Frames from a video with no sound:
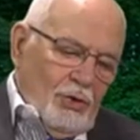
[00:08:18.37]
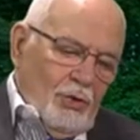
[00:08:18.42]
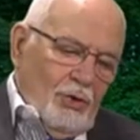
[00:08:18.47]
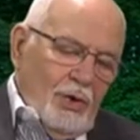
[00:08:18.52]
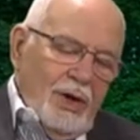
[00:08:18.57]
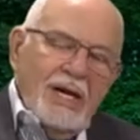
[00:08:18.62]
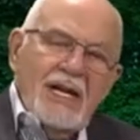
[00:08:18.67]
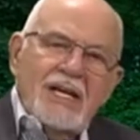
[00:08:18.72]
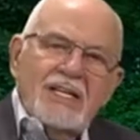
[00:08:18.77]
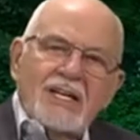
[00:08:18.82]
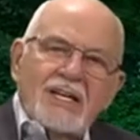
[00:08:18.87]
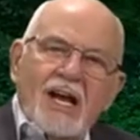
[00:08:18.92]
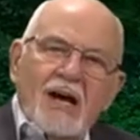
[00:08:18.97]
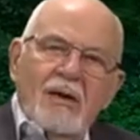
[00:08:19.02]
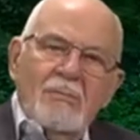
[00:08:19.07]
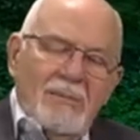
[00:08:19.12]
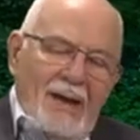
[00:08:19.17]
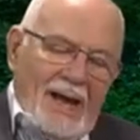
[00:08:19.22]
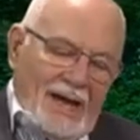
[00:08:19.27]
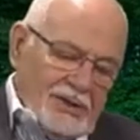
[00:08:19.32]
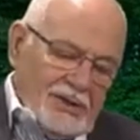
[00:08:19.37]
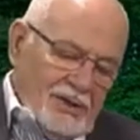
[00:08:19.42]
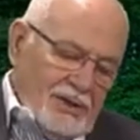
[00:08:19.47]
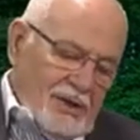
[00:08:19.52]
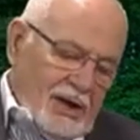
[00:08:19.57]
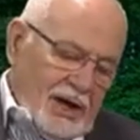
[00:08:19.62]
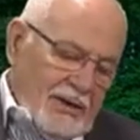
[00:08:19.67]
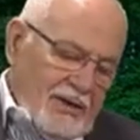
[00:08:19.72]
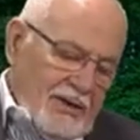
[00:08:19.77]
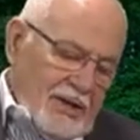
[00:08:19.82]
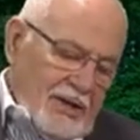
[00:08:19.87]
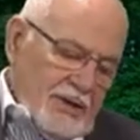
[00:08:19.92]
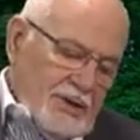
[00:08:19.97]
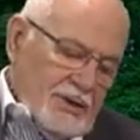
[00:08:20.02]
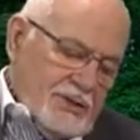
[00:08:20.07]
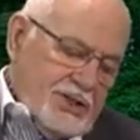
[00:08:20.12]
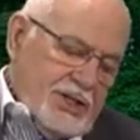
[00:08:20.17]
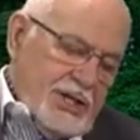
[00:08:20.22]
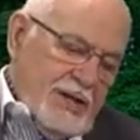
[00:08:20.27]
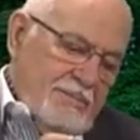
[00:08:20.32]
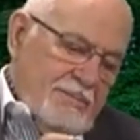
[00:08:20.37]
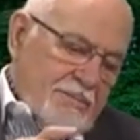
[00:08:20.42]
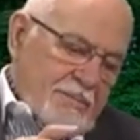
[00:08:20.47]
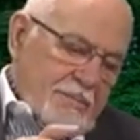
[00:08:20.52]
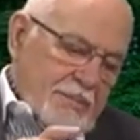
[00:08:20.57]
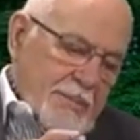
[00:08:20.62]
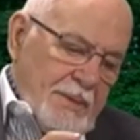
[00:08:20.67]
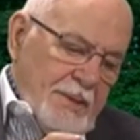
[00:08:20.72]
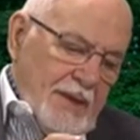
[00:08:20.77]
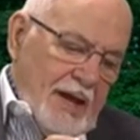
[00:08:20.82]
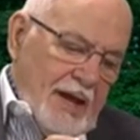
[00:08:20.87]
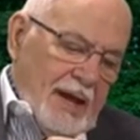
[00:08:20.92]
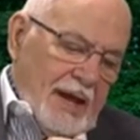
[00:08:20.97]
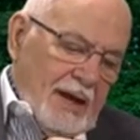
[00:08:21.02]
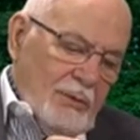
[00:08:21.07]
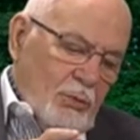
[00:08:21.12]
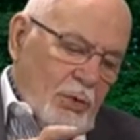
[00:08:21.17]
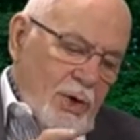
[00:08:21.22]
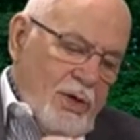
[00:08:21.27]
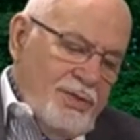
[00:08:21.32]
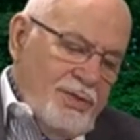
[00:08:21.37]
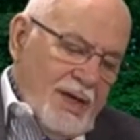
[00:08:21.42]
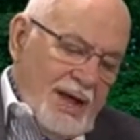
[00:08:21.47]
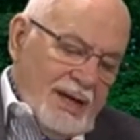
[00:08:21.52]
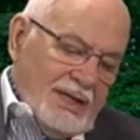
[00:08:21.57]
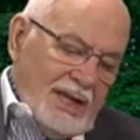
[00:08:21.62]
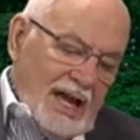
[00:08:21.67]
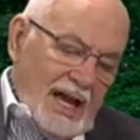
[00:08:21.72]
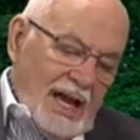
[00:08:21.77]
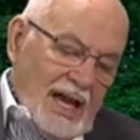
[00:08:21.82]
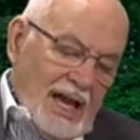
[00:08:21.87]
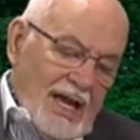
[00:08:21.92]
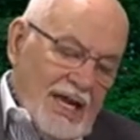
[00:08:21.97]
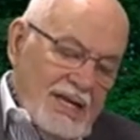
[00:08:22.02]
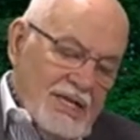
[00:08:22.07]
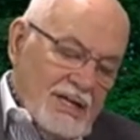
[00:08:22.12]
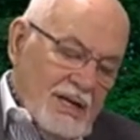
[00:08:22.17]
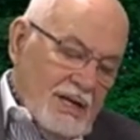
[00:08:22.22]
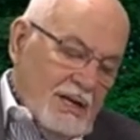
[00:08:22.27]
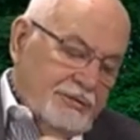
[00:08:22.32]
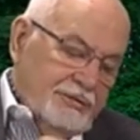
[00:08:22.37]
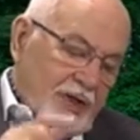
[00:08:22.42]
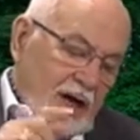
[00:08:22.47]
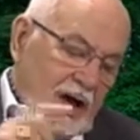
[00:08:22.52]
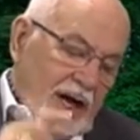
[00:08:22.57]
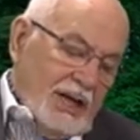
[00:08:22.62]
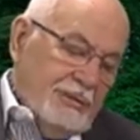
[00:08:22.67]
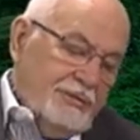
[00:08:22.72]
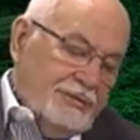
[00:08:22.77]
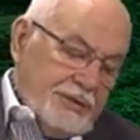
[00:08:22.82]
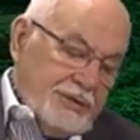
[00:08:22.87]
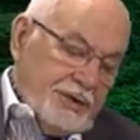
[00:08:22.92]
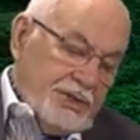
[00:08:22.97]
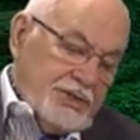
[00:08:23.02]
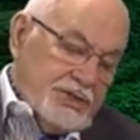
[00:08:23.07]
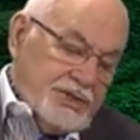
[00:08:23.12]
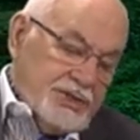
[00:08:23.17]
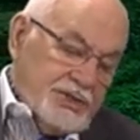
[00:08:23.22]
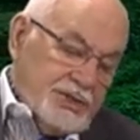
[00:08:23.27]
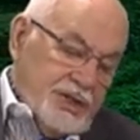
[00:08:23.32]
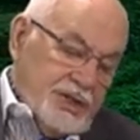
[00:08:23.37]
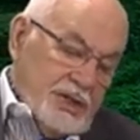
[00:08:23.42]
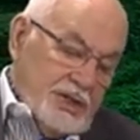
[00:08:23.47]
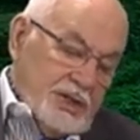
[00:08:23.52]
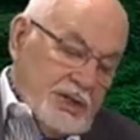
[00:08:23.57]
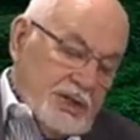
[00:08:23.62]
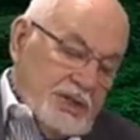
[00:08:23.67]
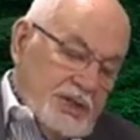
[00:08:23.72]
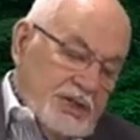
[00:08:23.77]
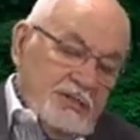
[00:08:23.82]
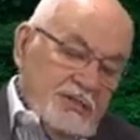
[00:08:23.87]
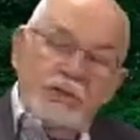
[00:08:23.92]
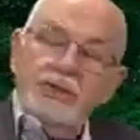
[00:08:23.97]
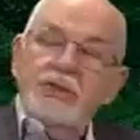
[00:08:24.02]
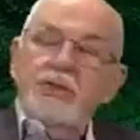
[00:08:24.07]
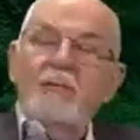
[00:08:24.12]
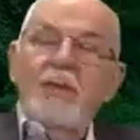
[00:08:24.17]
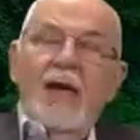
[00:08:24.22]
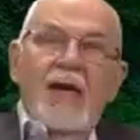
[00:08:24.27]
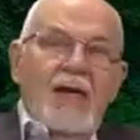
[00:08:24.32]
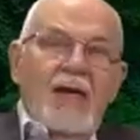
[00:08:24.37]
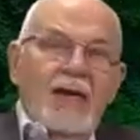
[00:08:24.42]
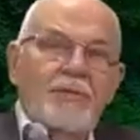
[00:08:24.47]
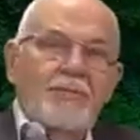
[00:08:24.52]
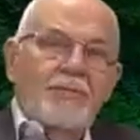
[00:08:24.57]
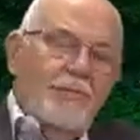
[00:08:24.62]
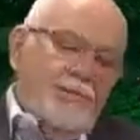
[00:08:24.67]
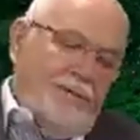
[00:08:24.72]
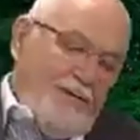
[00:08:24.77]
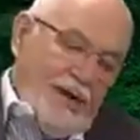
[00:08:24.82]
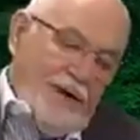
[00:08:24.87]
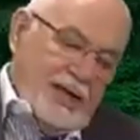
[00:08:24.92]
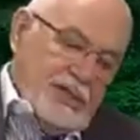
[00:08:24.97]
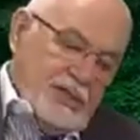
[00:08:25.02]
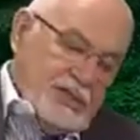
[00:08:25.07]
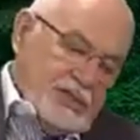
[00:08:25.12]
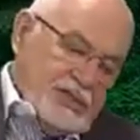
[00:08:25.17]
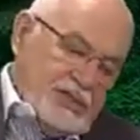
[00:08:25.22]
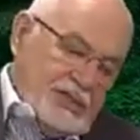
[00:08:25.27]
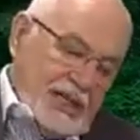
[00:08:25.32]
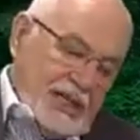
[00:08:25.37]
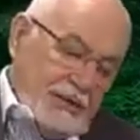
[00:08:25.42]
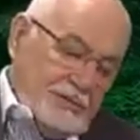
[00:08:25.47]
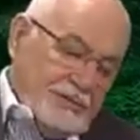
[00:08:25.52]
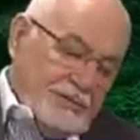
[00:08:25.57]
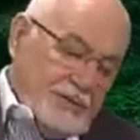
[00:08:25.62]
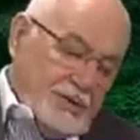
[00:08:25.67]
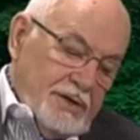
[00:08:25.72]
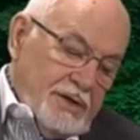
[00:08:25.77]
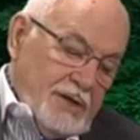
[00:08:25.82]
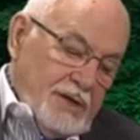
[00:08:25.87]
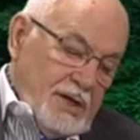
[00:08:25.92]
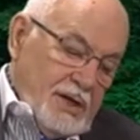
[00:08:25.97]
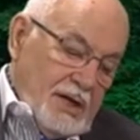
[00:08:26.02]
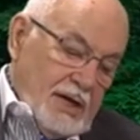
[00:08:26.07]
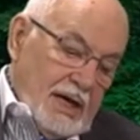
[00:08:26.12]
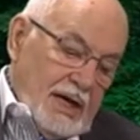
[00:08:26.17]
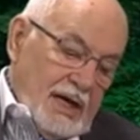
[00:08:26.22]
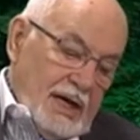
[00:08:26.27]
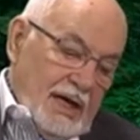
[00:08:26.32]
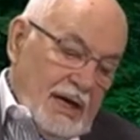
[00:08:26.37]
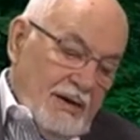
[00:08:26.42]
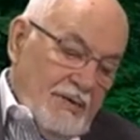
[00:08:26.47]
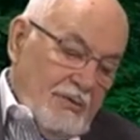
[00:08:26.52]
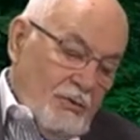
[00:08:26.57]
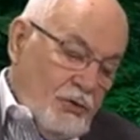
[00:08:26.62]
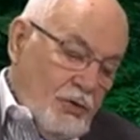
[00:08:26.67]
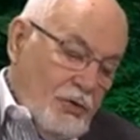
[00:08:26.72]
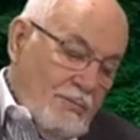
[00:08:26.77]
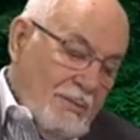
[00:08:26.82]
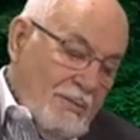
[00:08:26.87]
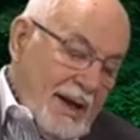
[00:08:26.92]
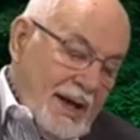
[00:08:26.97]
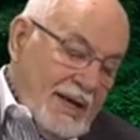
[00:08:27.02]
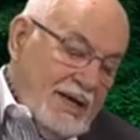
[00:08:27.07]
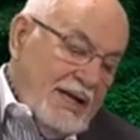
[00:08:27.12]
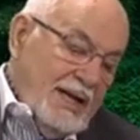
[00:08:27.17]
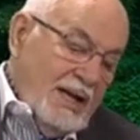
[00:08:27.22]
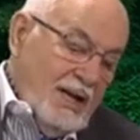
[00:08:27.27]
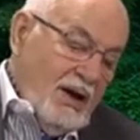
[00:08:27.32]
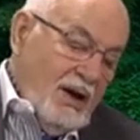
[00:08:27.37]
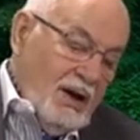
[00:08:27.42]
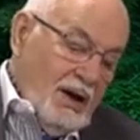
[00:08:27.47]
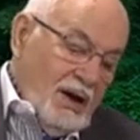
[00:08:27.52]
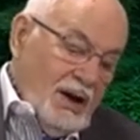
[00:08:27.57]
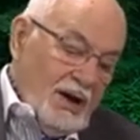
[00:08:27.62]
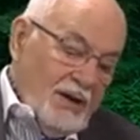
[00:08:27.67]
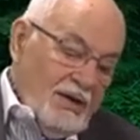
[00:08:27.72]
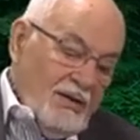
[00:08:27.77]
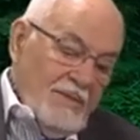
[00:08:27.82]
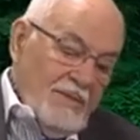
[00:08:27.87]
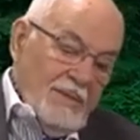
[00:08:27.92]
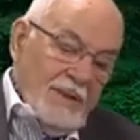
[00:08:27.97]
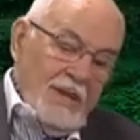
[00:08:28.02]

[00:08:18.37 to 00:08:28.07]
we need to come back to God. You see, and with that kind of confidence, you may even find yourself reminding God